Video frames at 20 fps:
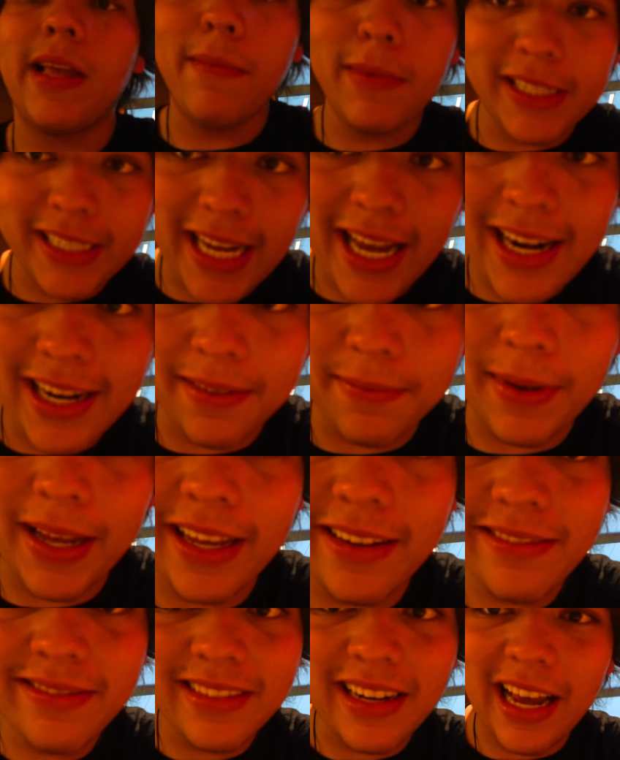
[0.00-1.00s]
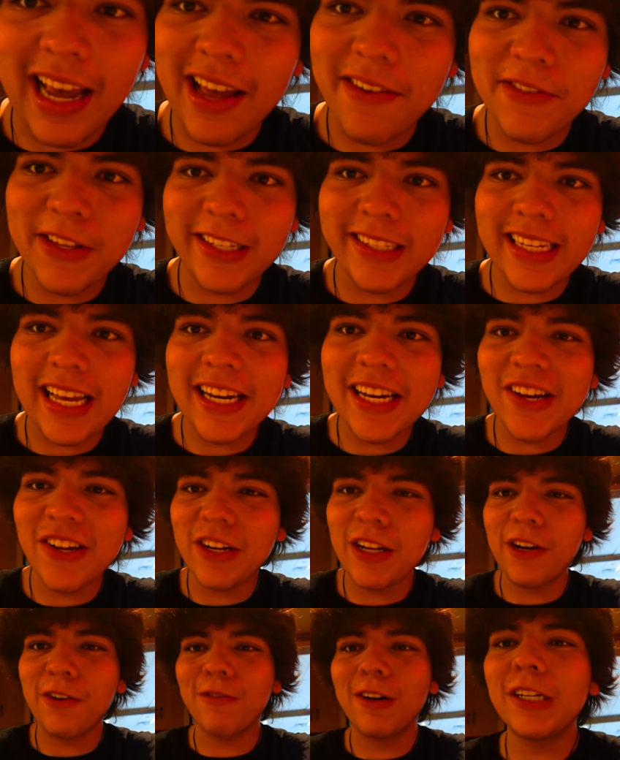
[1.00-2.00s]
I'm excited, man. I haven't sat
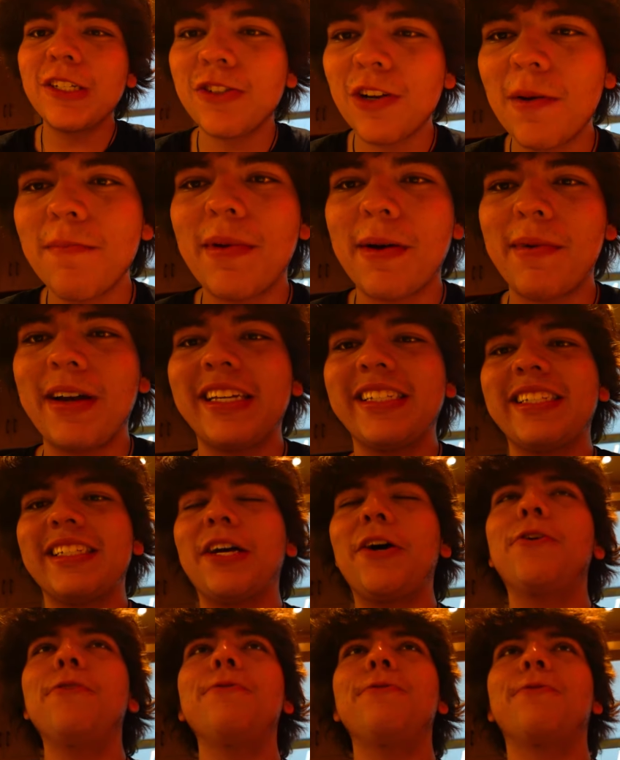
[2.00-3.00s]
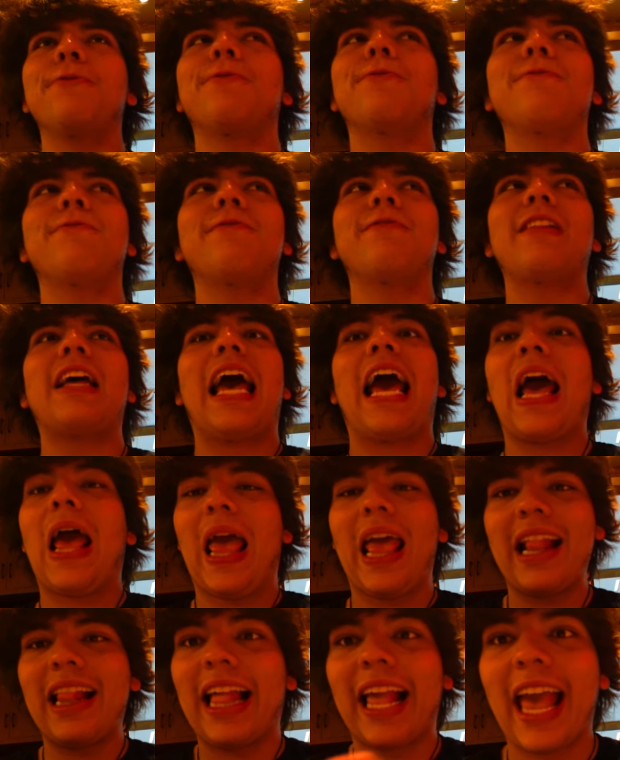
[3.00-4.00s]
down at a restaurant by myself,
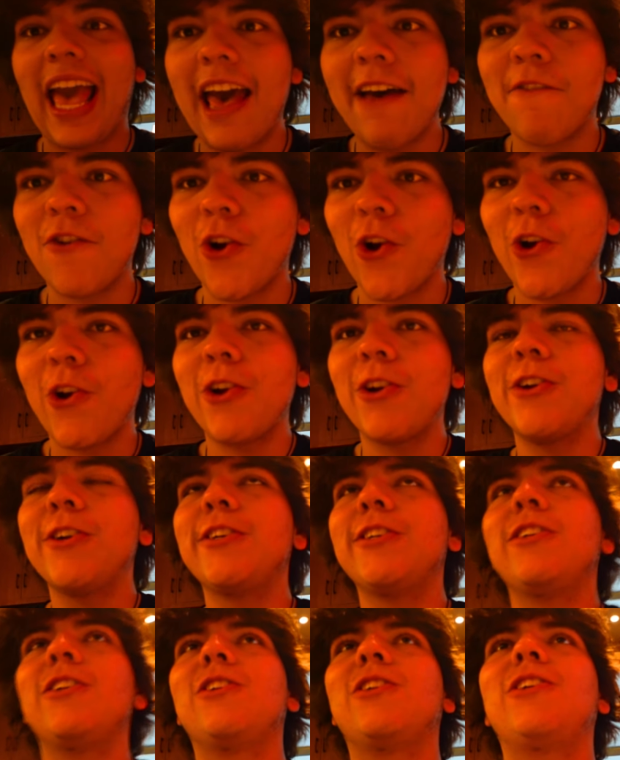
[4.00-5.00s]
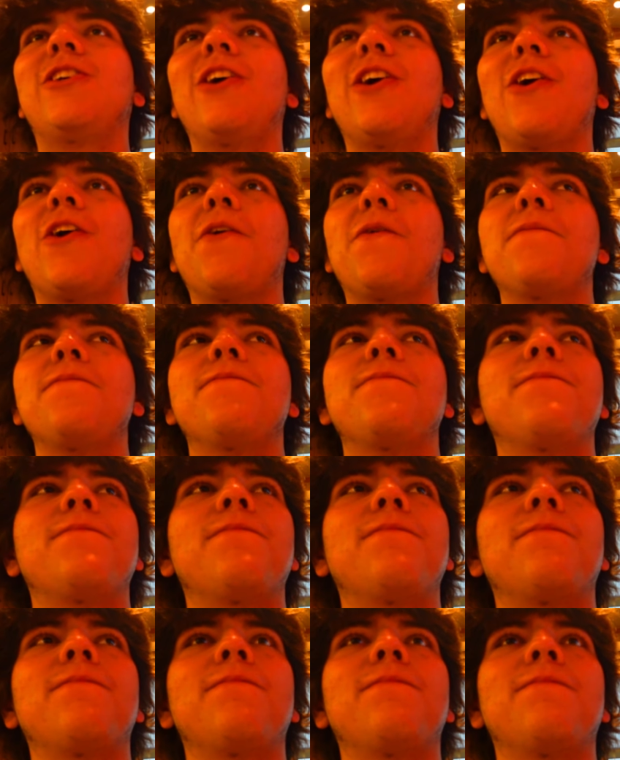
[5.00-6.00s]
like ever. So
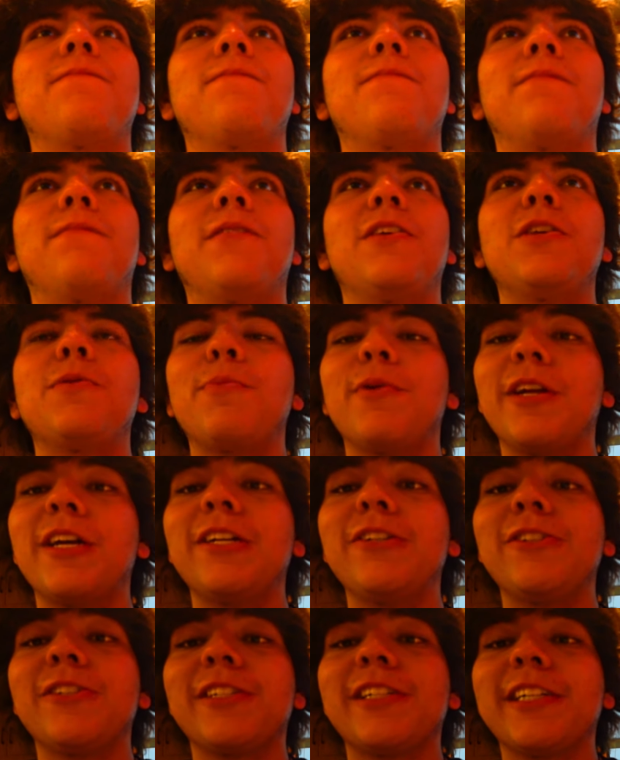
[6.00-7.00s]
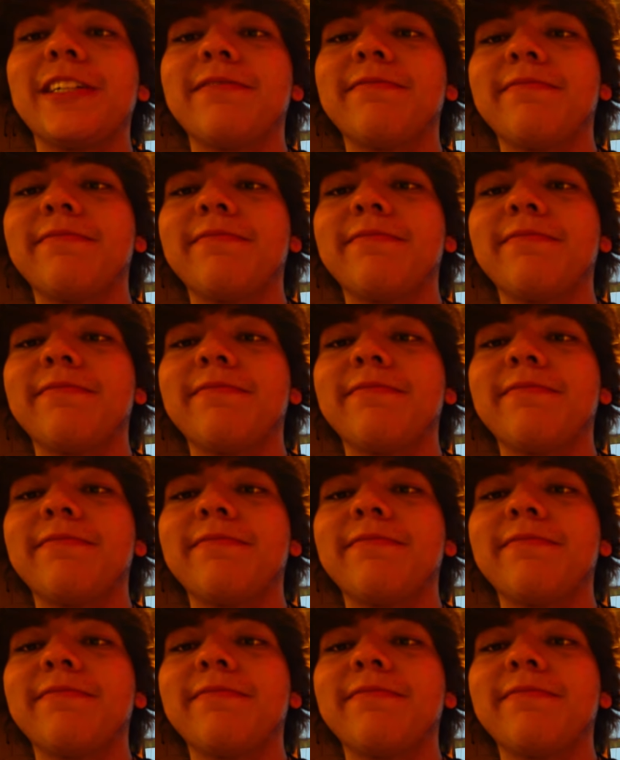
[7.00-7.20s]
it's pretty interesting.